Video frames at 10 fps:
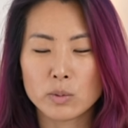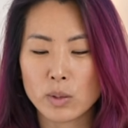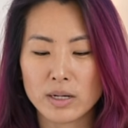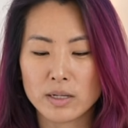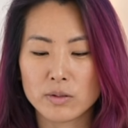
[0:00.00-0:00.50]

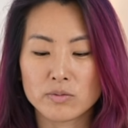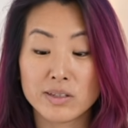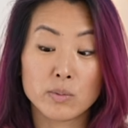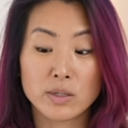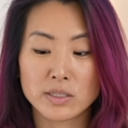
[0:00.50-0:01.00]
what I
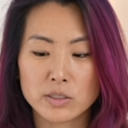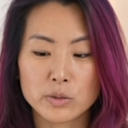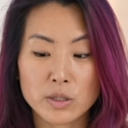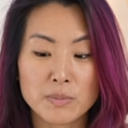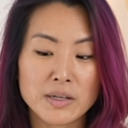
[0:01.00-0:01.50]
really wanted to do
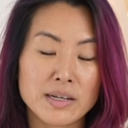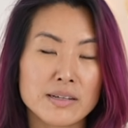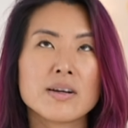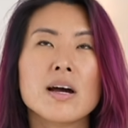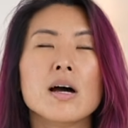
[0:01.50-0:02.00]
with my
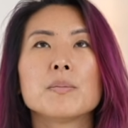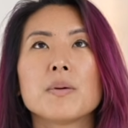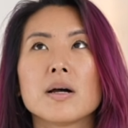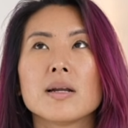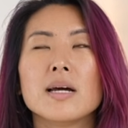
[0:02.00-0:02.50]
life,
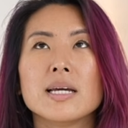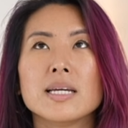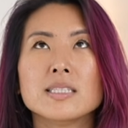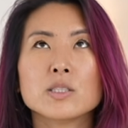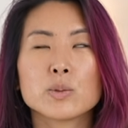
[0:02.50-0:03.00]
but
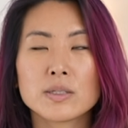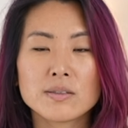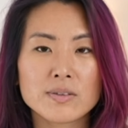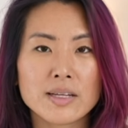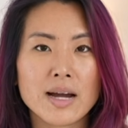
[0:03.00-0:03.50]

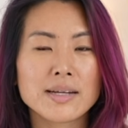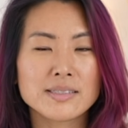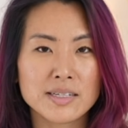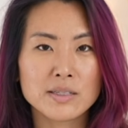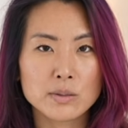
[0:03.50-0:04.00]
intuitively, I
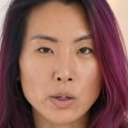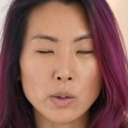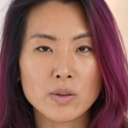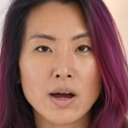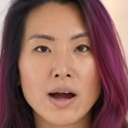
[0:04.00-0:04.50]
did
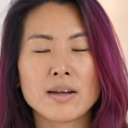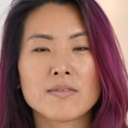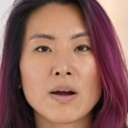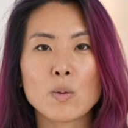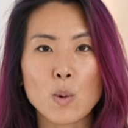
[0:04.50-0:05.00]
know that
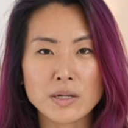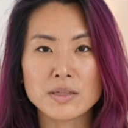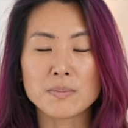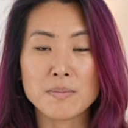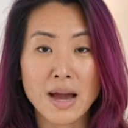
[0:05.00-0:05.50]
if I wanted
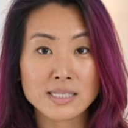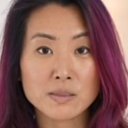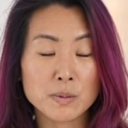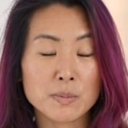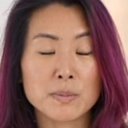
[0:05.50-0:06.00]
the
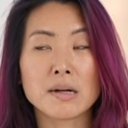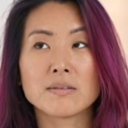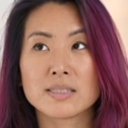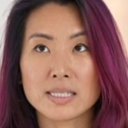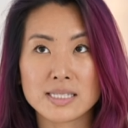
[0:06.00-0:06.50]
maximum amount
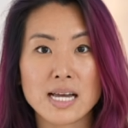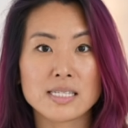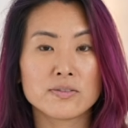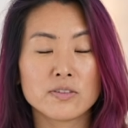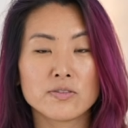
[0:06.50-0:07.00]
of
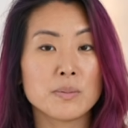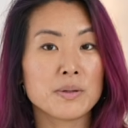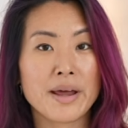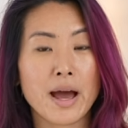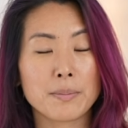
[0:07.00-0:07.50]
success,
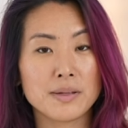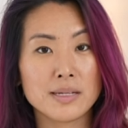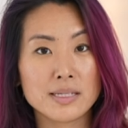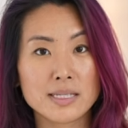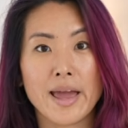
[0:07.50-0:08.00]
fulfillment,
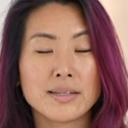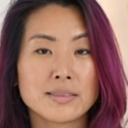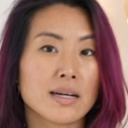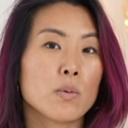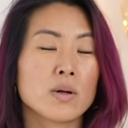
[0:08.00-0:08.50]
happiness,
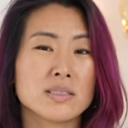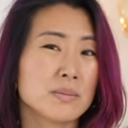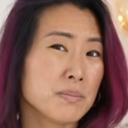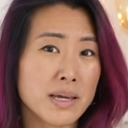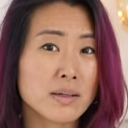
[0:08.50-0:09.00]
and I wanted to
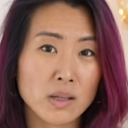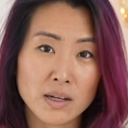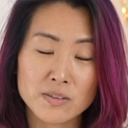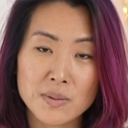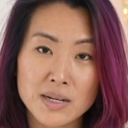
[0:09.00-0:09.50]
make a lot
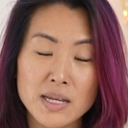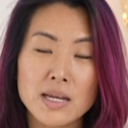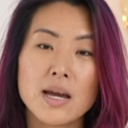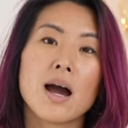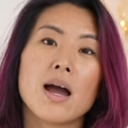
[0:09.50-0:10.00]
of money,
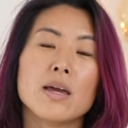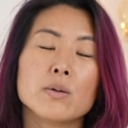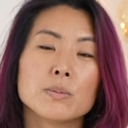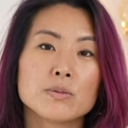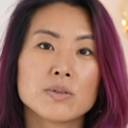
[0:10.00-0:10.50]
it
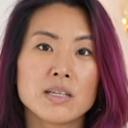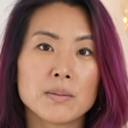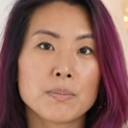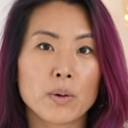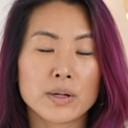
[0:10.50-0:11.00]
would be really
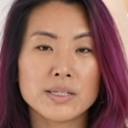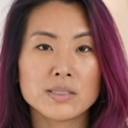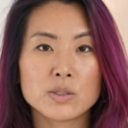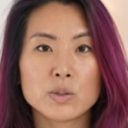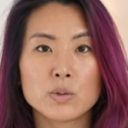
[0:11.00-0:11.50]

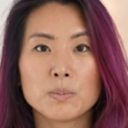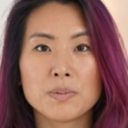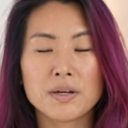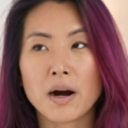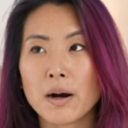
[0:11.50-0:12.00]
important to
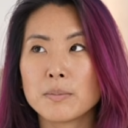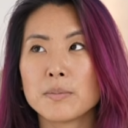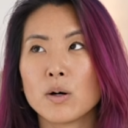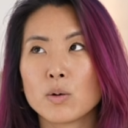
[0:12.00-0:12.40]
become